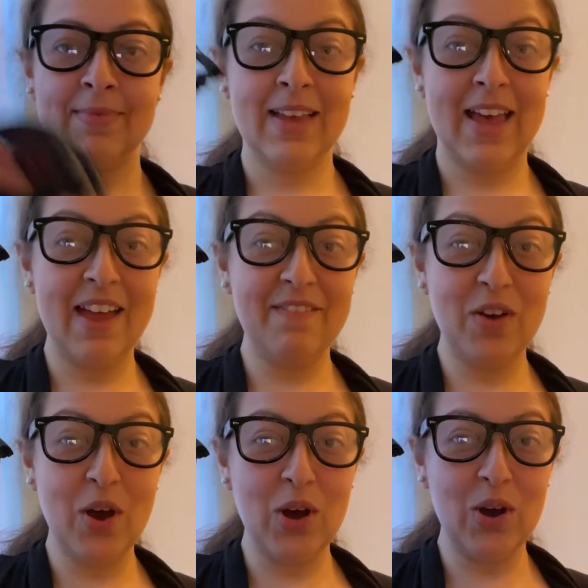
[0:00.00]

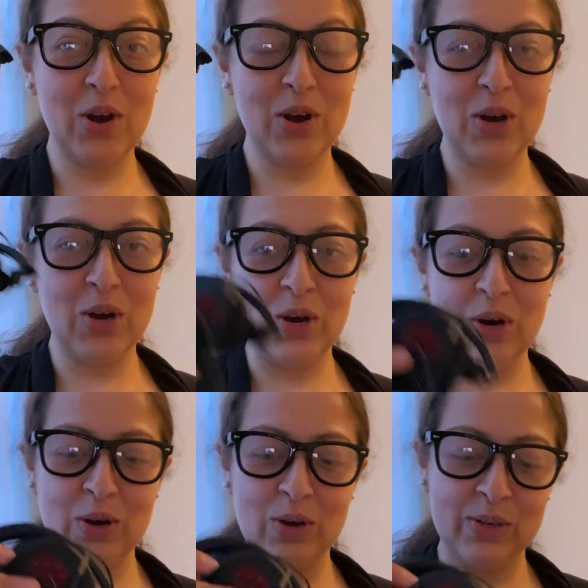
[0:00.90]

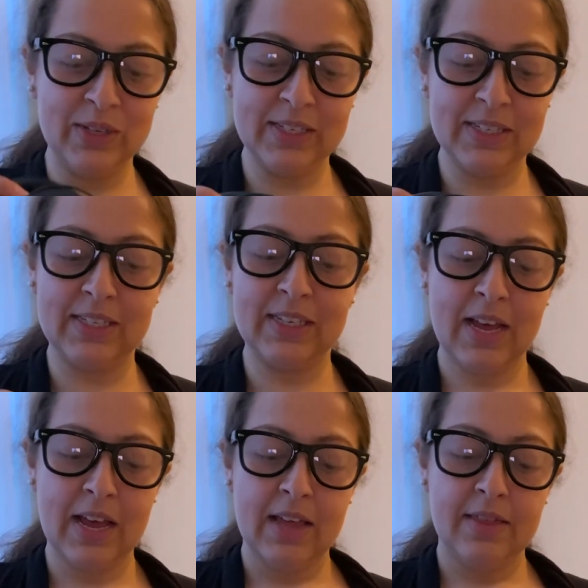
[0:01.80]
Headphones.
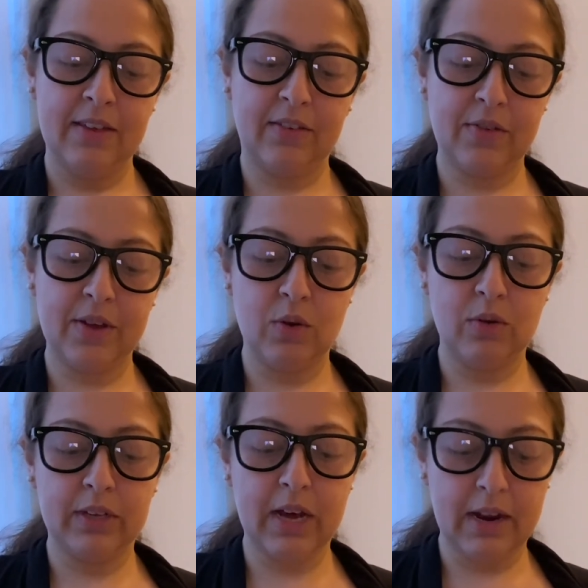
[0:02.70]
These are the
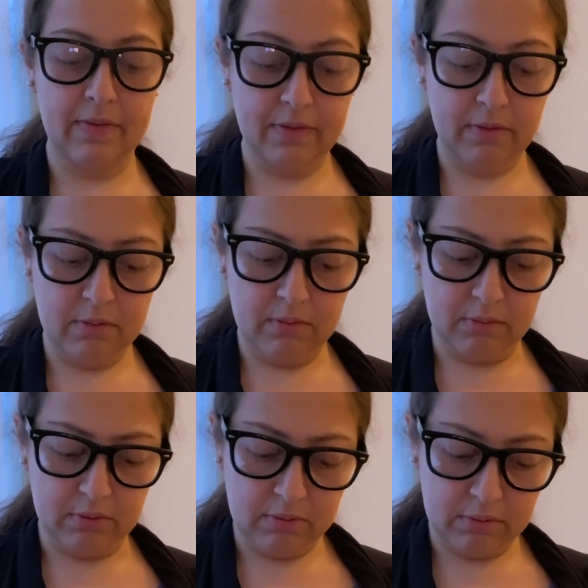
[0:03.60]
old kind of, ooh,
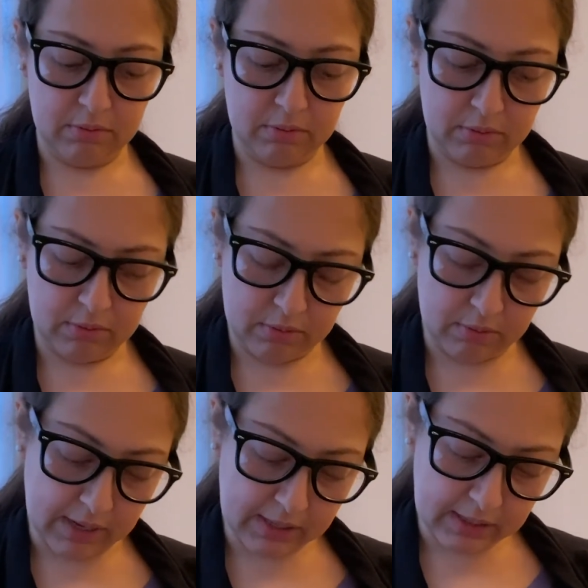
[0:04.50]

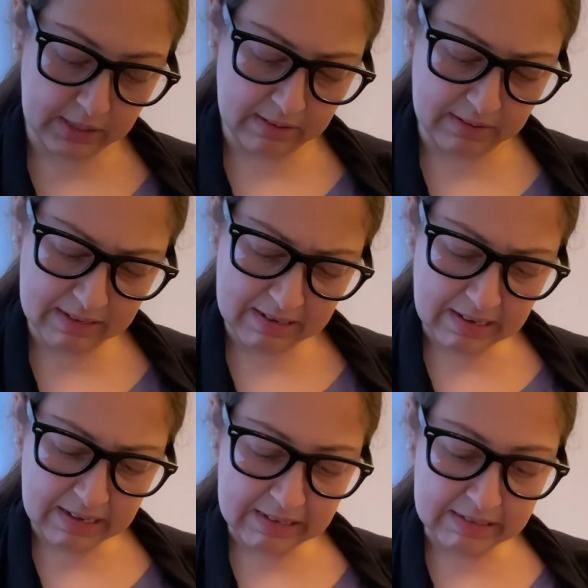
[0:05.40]
that's a little
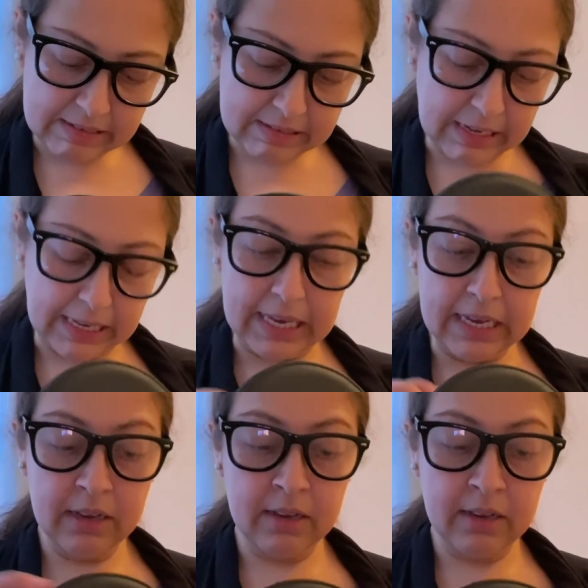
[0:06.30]
sticky.